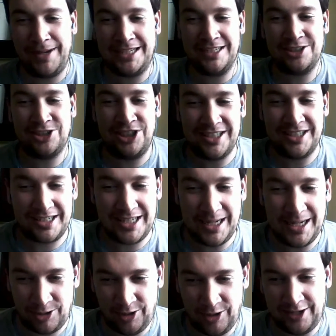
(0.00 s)
debates, and she's a
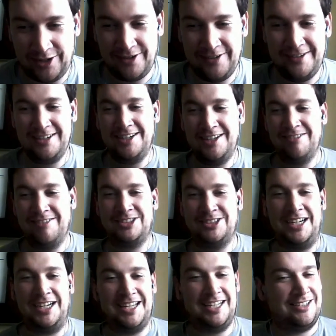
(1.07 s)
Democrat, which
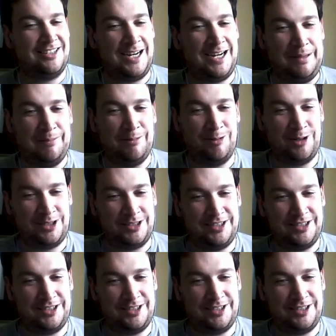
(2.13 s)
I guess a lot of people were